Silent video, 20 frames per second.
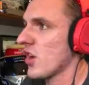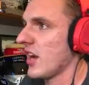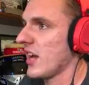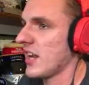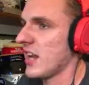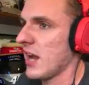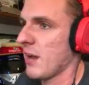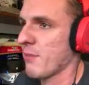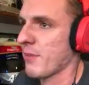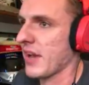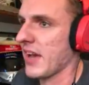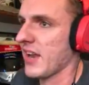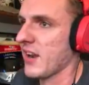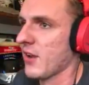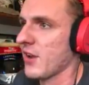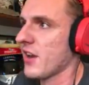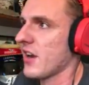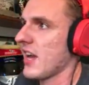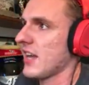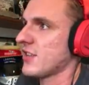shutting up? I
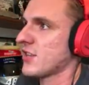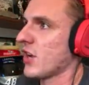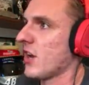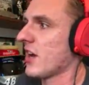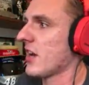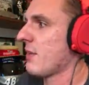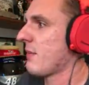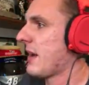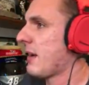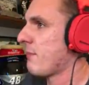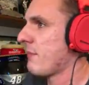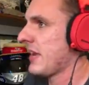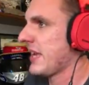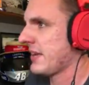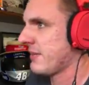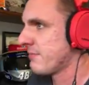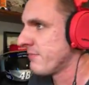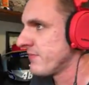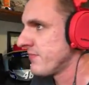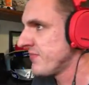know you're not talking about
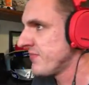me.